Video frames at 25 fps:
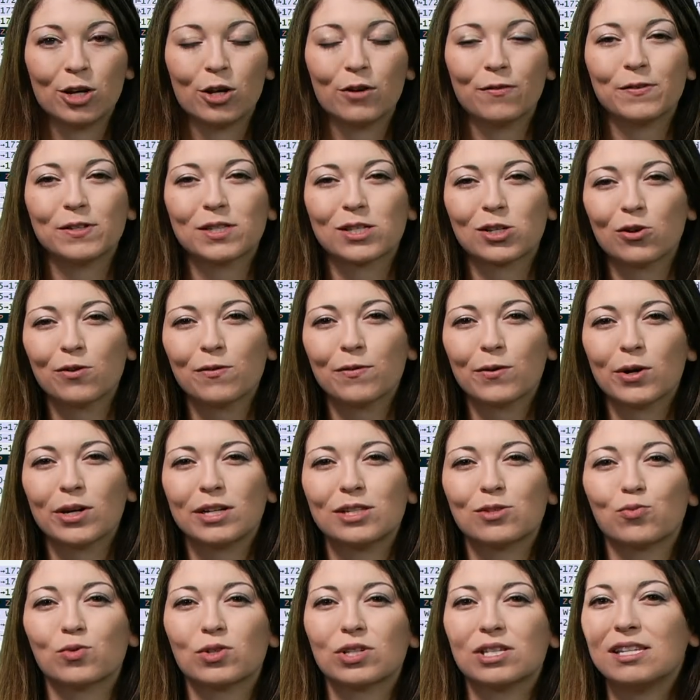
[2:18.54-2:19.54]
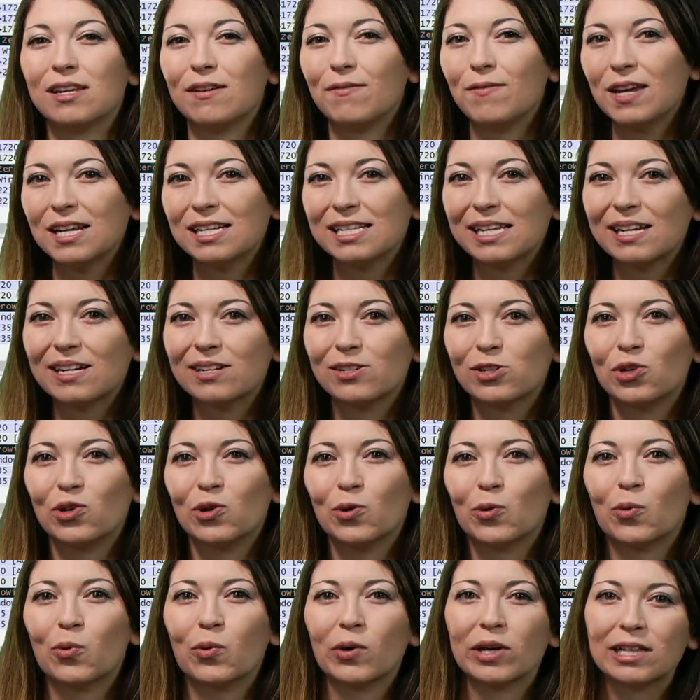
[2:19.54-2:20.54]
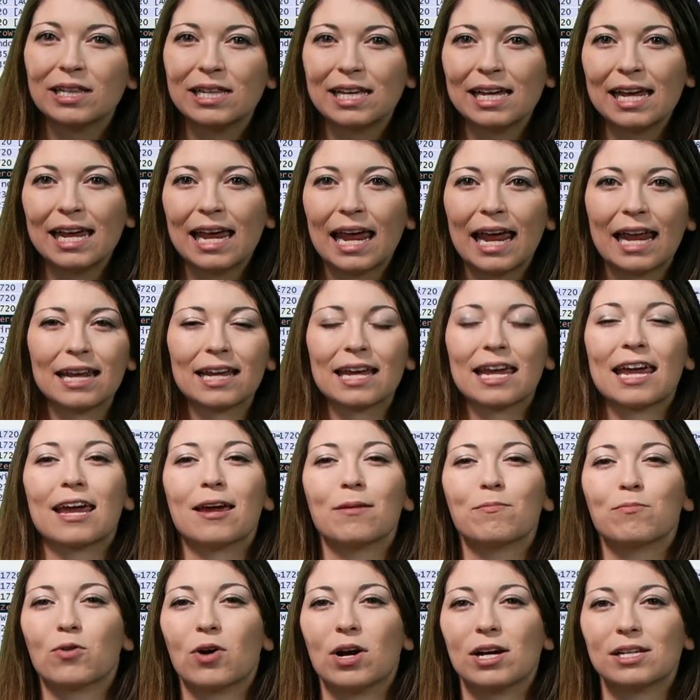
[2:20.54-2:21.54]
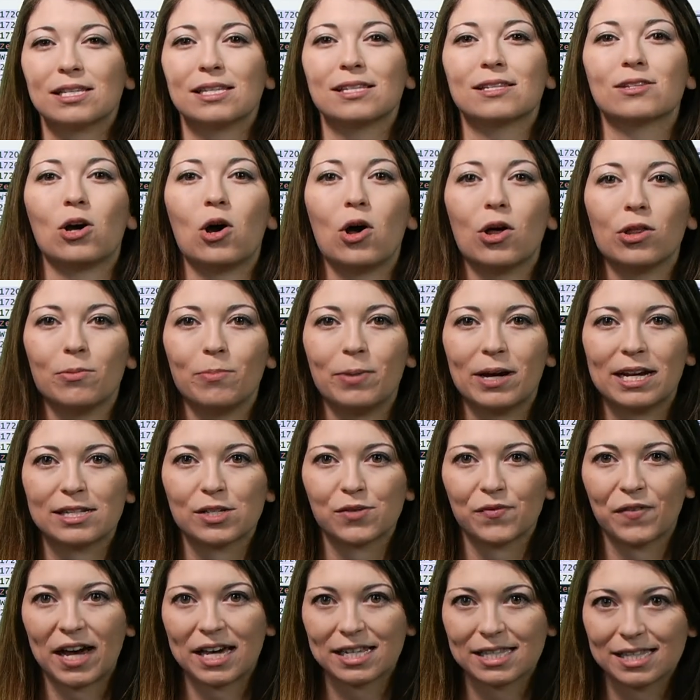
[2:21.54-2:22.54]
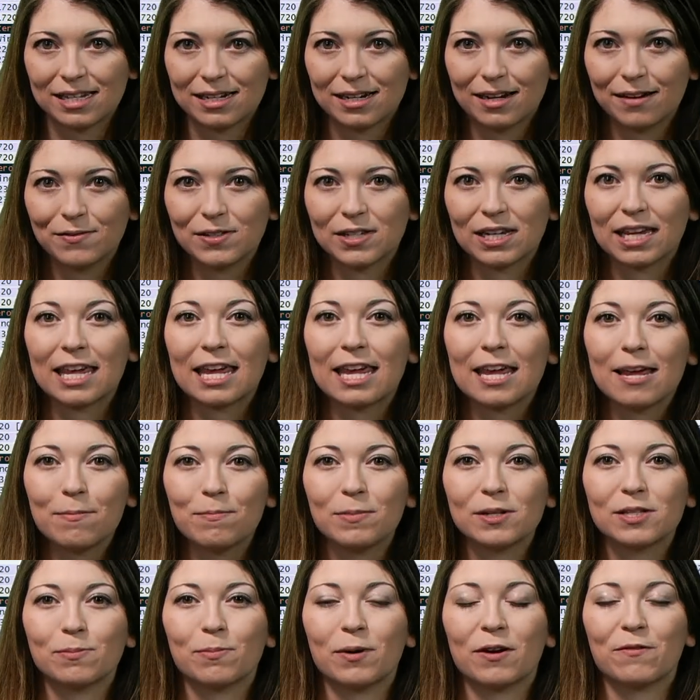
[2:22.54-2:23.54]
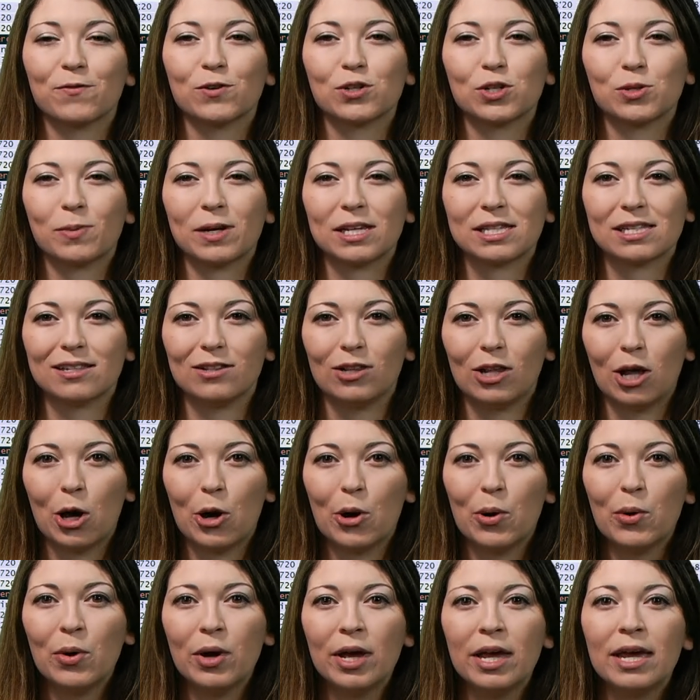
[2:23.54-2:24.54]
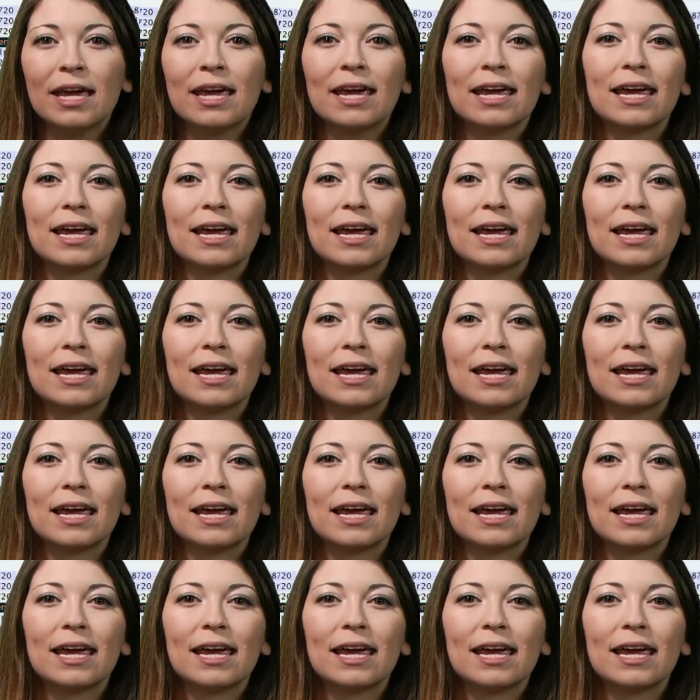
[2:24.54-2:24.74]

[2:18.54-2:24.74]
Now if a server is receiving data too quickly and it can't process all the bytes fast enough to keep its buffer space low,